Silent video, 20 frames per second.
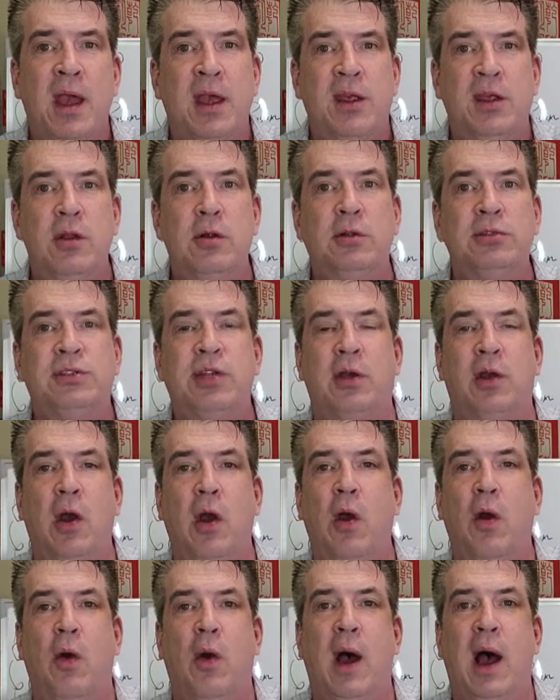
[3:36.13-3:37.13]
Years
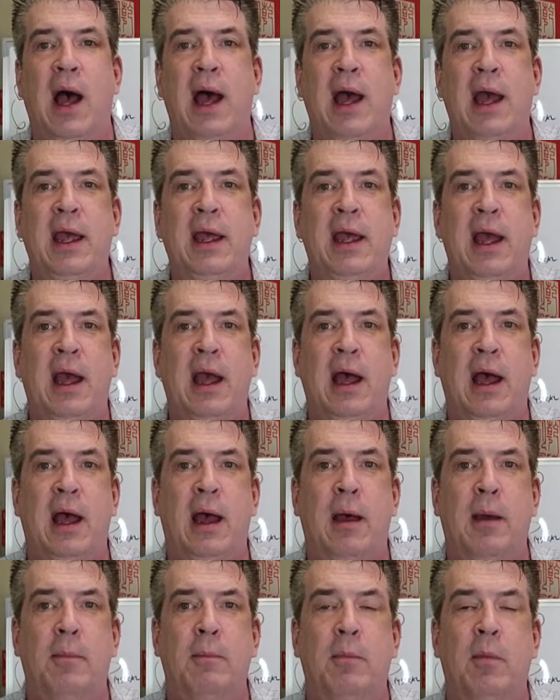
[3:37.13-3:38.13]
ago, I
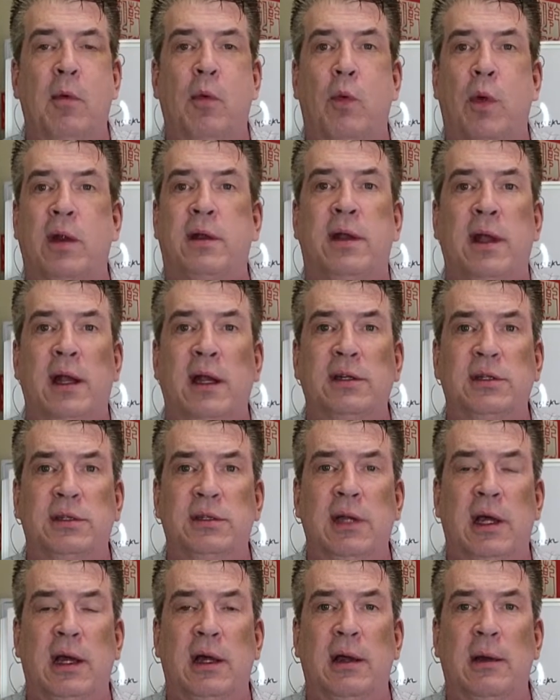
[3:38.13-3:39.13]
um, worked at a.
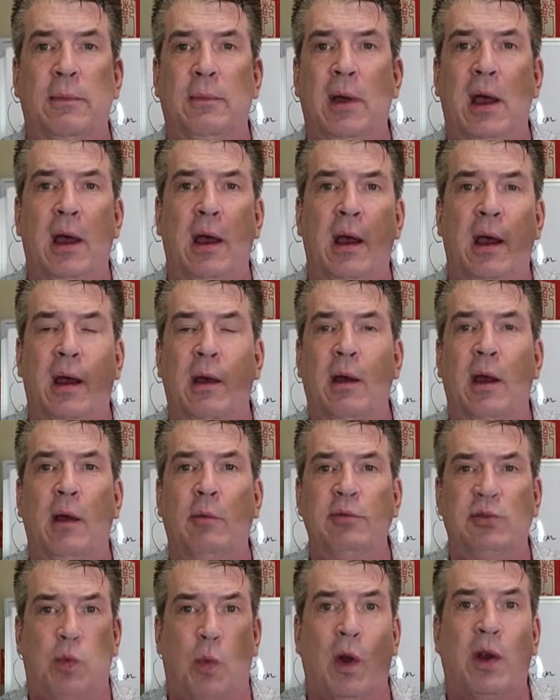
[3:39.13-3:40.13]
Uh, I, I
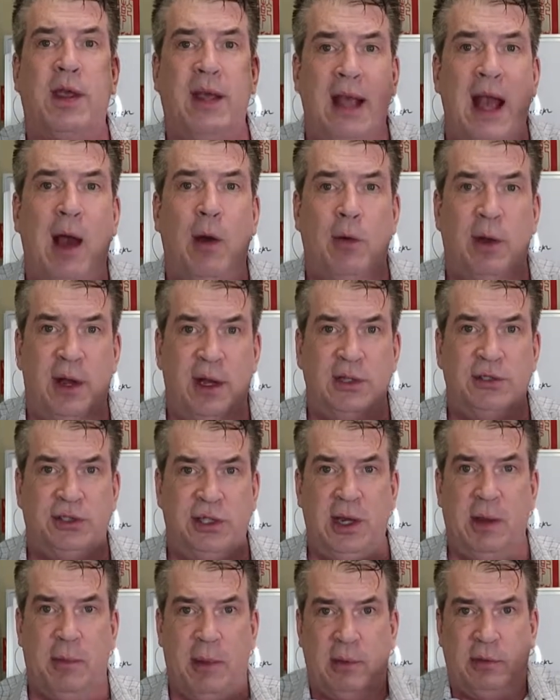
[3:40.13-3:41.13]
was working out at a
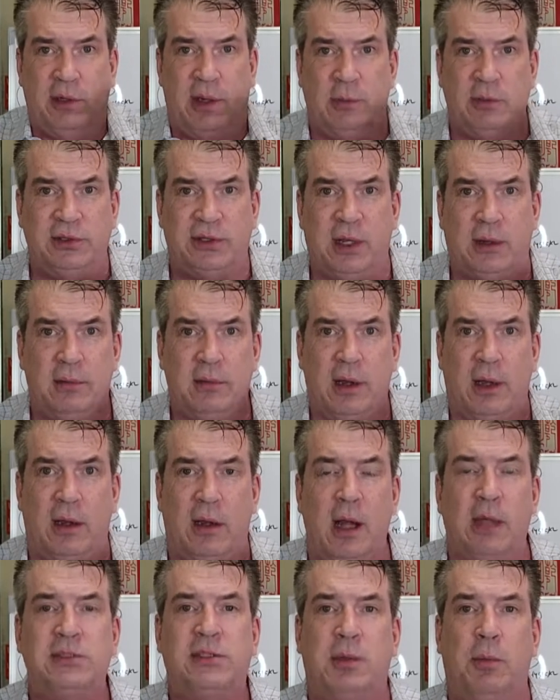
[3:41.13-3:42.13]
gym. I, I was a, a
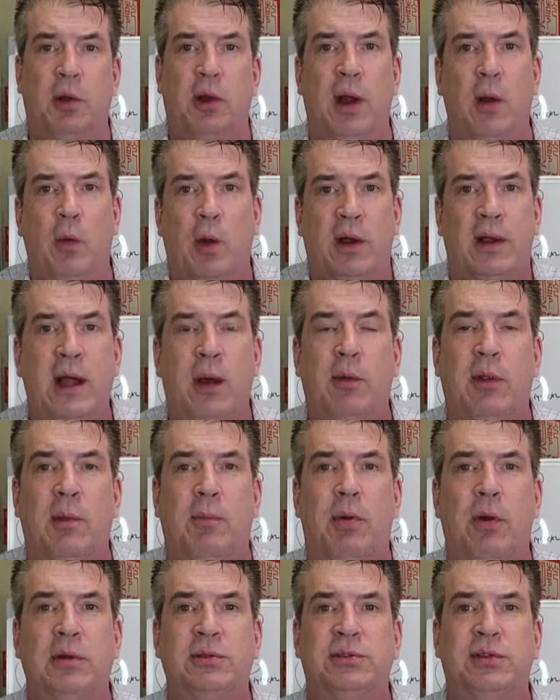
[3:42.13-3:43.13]
customer and I worked out with
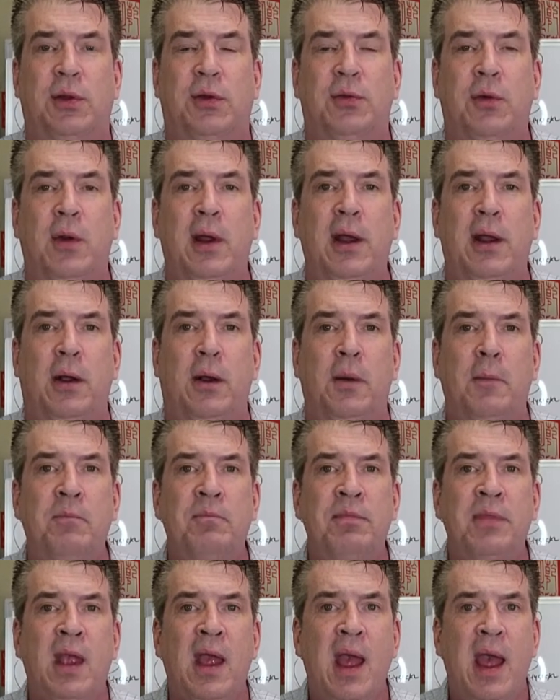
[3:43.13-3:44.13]
a personal trainer.
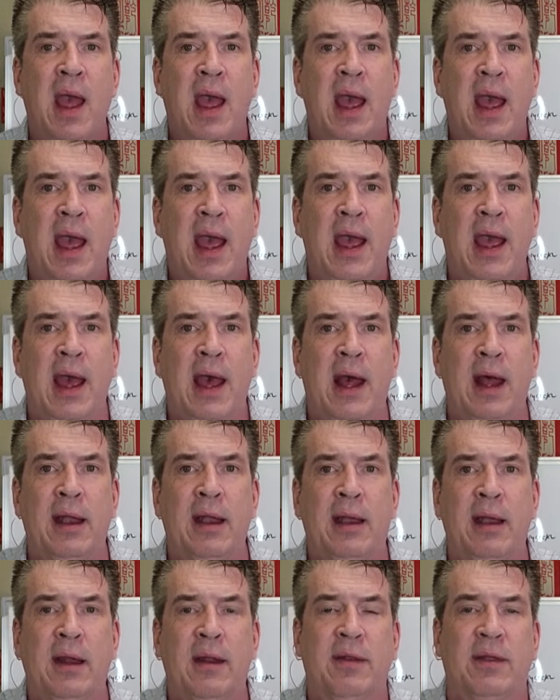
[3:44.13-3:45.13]

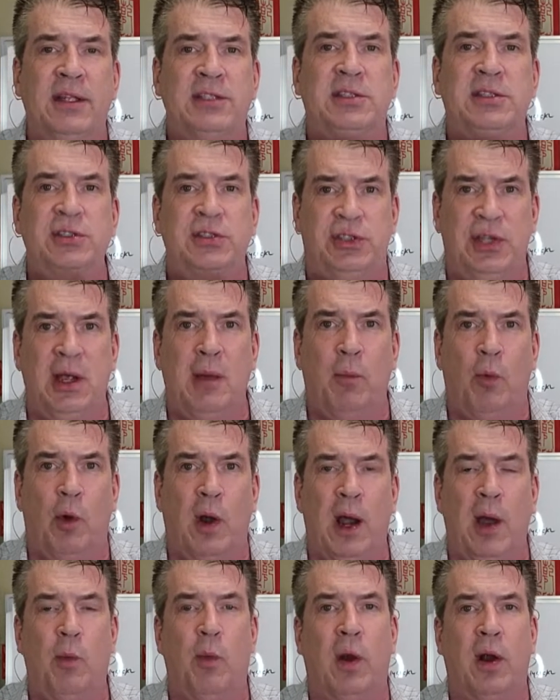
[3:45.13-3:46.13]
And this gym
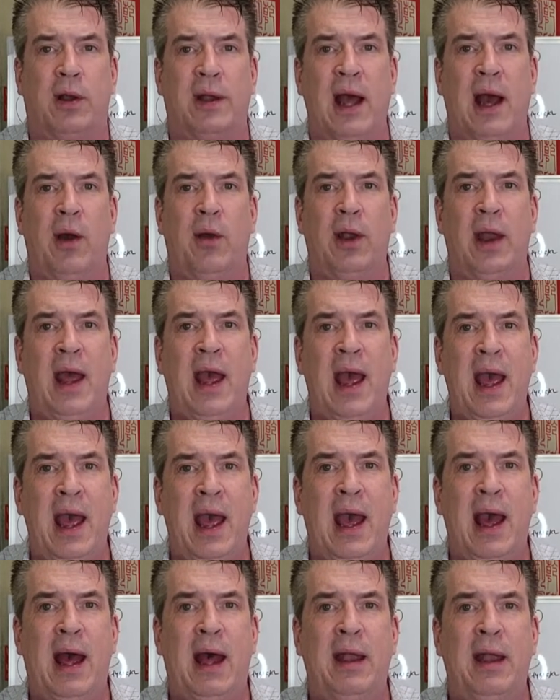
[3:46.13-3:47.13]
where I worked out
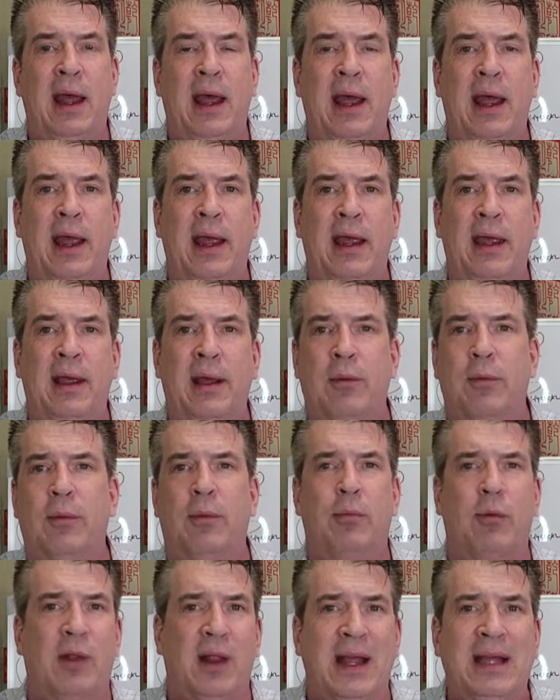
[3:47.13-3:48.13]
had a
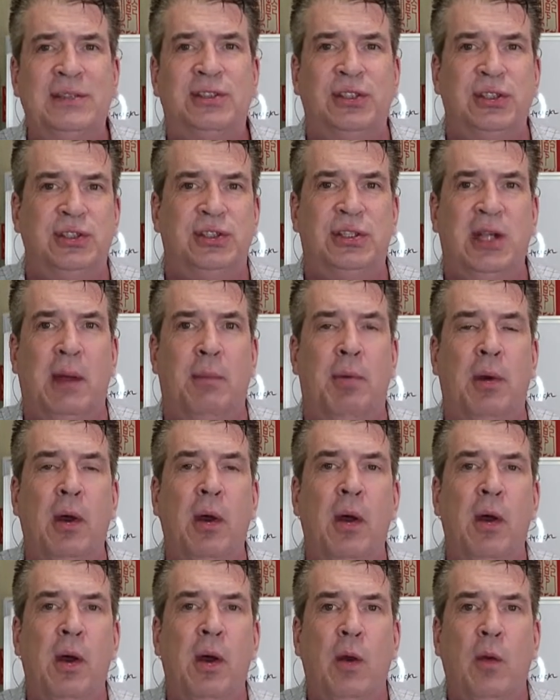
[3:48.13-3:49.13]
relationship
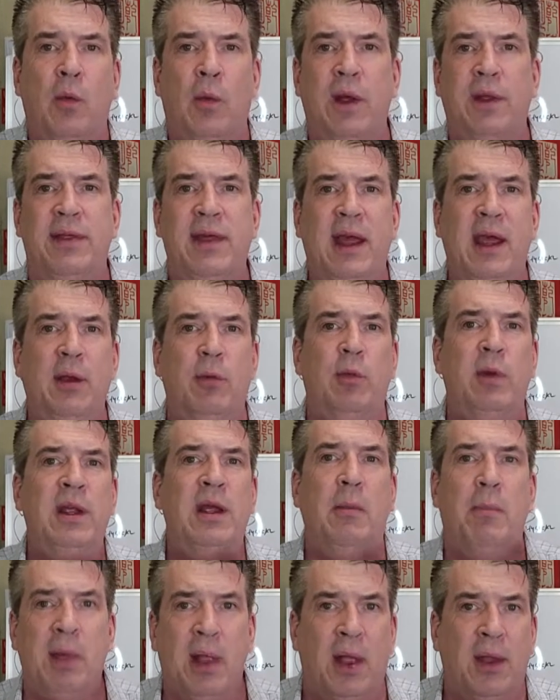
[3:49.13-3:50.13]
with a
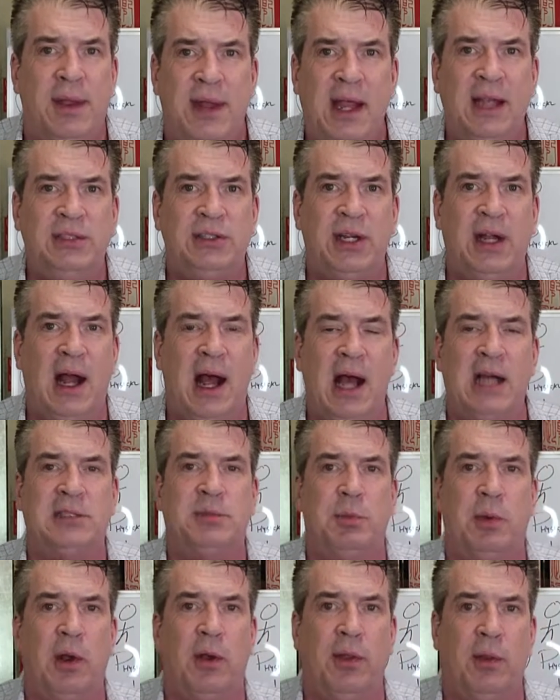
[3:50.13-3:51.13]
rehabilitation
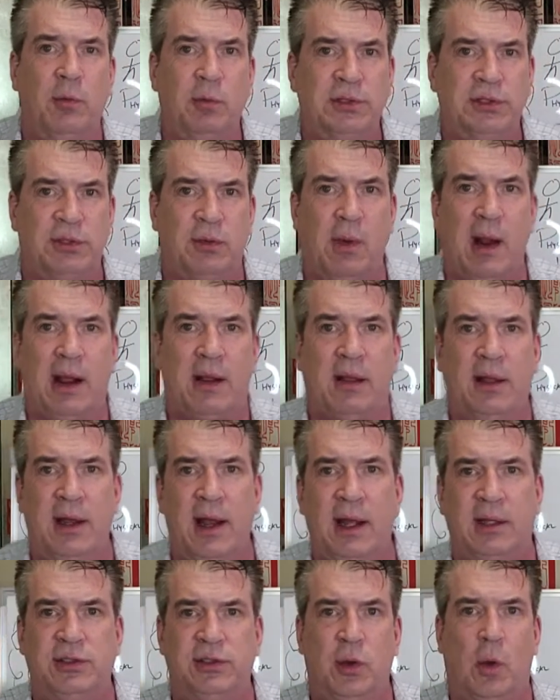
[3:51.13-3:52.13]
hospital that was directly
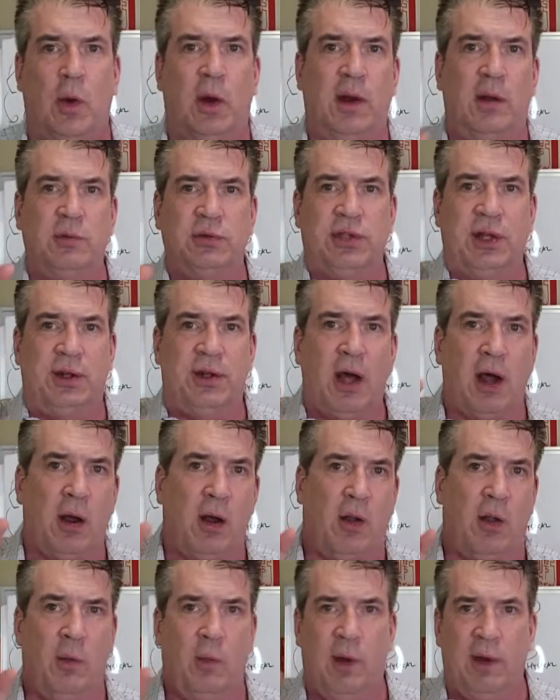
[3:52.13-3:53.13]
next door. And there was a
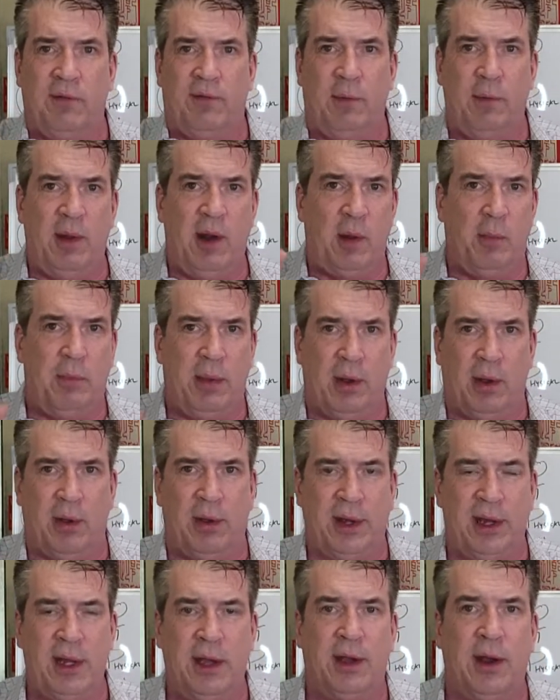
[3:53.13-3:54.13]
tunnel that went from their
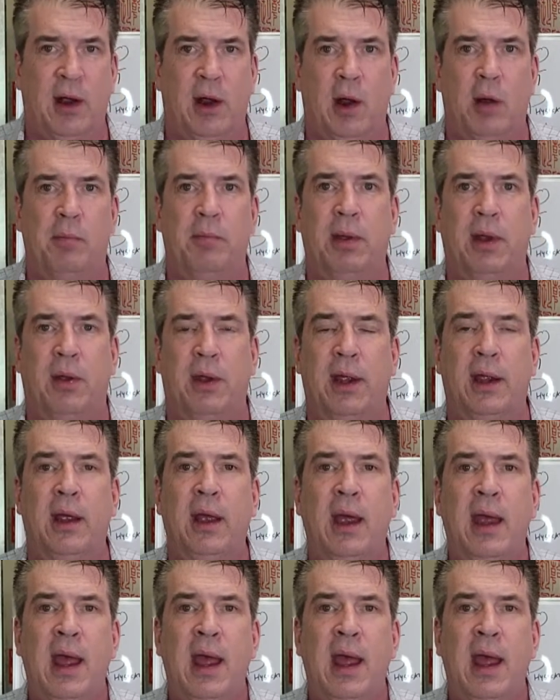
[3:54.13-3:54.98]
building into our building.